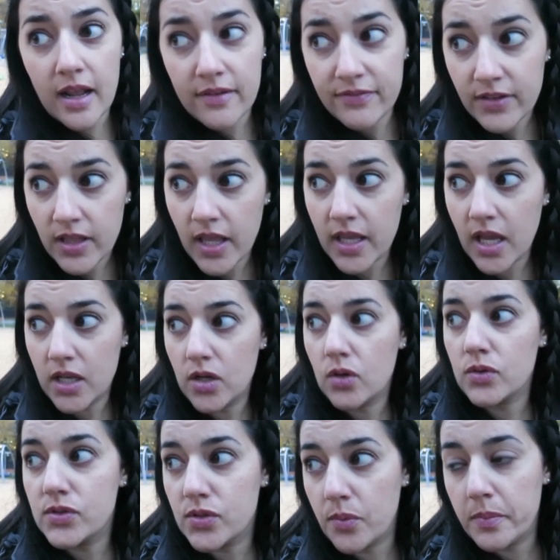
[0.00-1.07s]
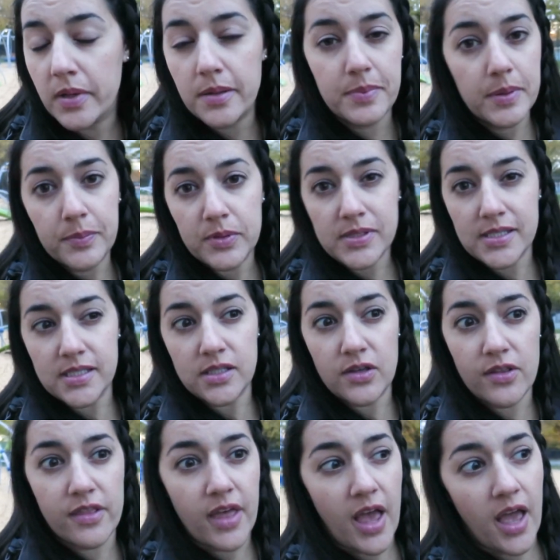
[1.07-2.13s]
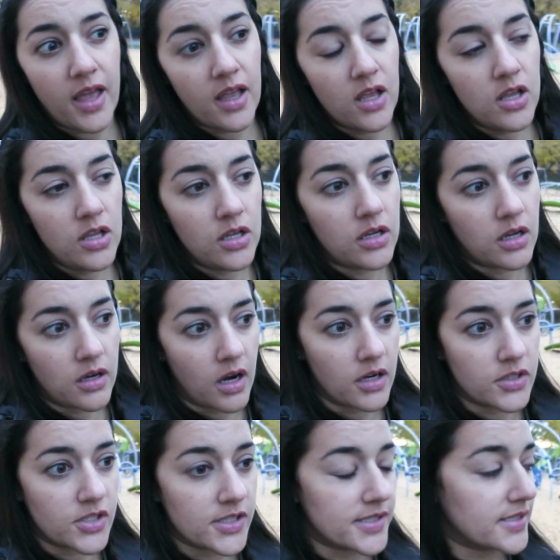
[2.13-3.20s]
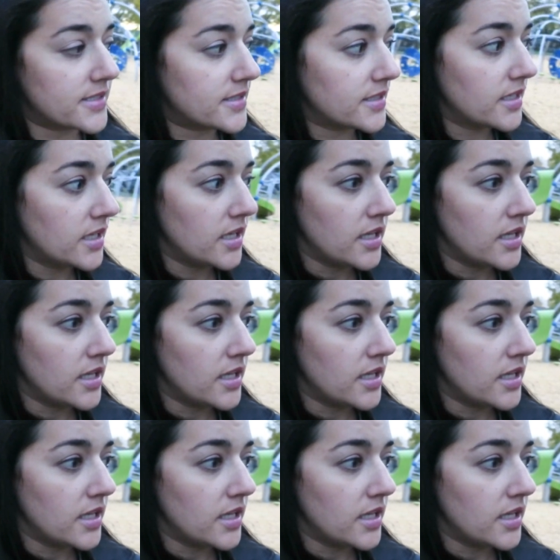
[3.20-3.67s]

And I feel like I know so many people still that are just